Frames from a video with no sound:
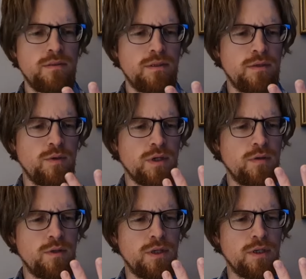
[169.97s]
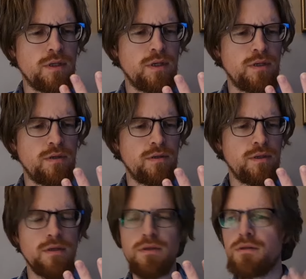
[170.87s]
Now I kind of like that, not
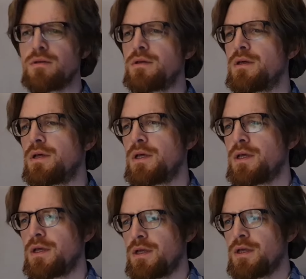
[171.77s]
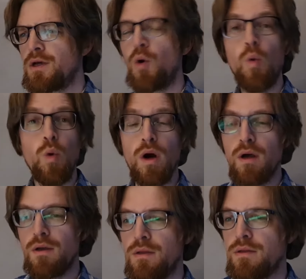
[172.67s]
that. O.
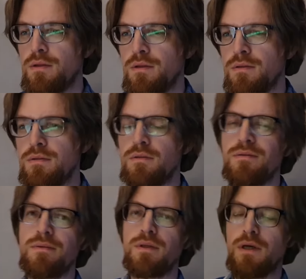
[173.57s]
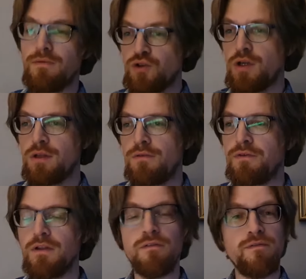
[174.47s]
I've tried to
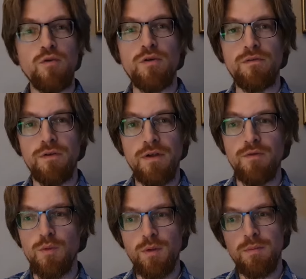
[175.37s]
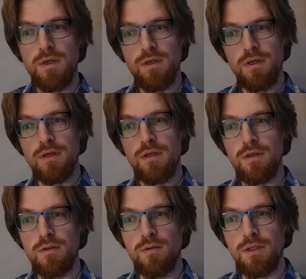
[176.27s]
find 4 for everyone, but I
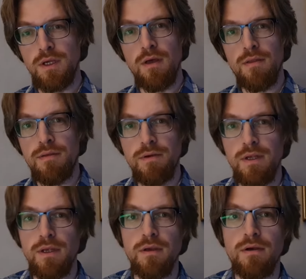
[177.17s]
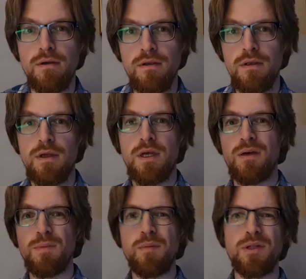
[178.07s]
could only get 3 here. I
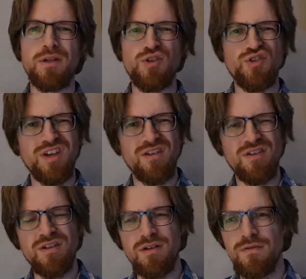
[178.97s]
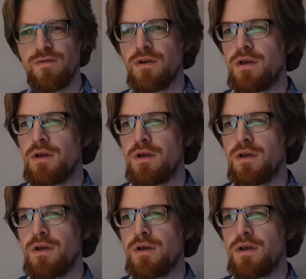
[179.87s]
maybe didn't try hard enough.